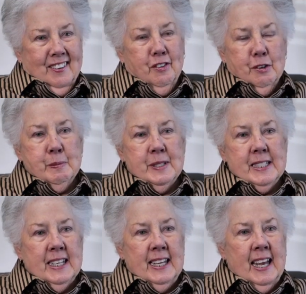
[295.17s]
Orem
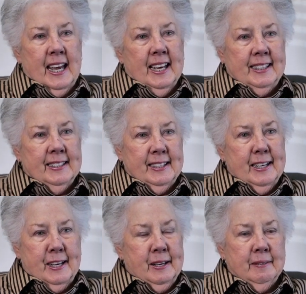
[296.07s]
City had
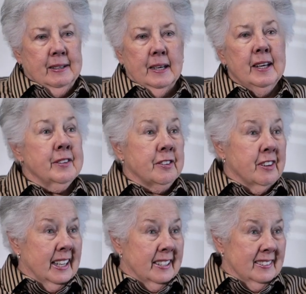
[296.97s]
a HUD
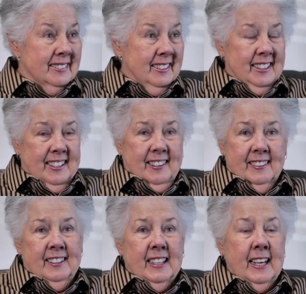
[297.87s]
grant
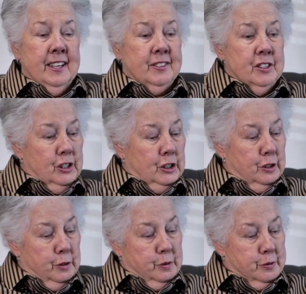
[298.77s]
that they had to
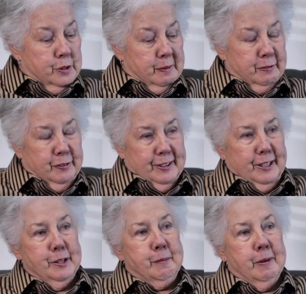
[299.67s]
use before they
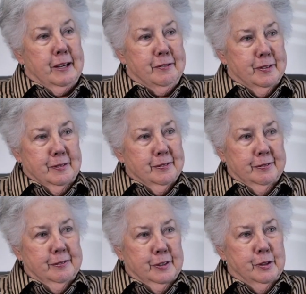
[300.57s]
could apply for
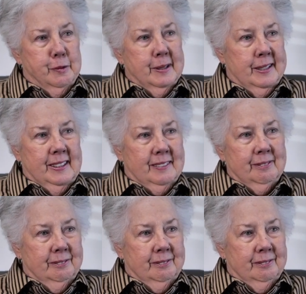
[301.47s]
new money.